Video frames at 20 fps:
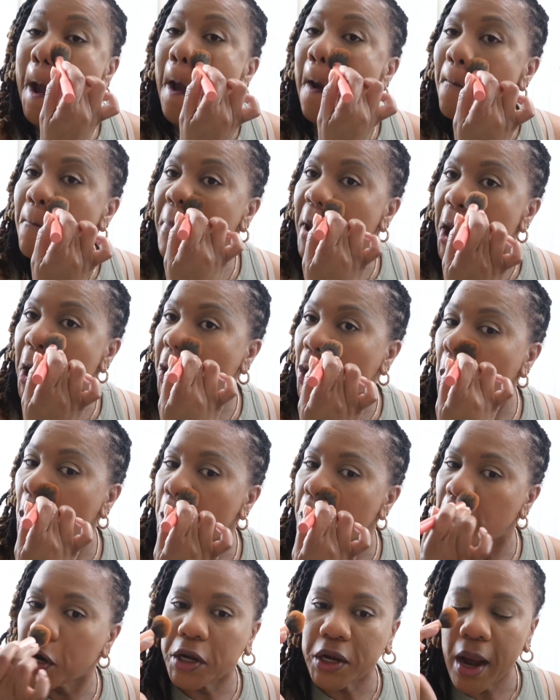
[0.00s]
Make
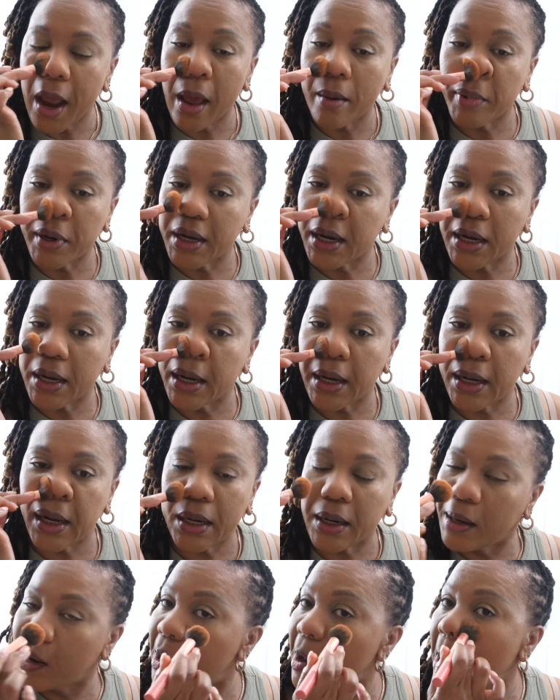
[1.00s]
sure you're tapping
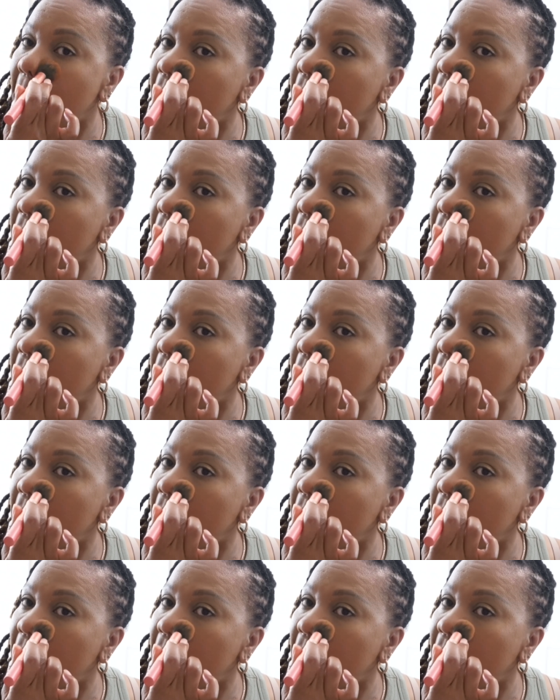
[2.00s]
it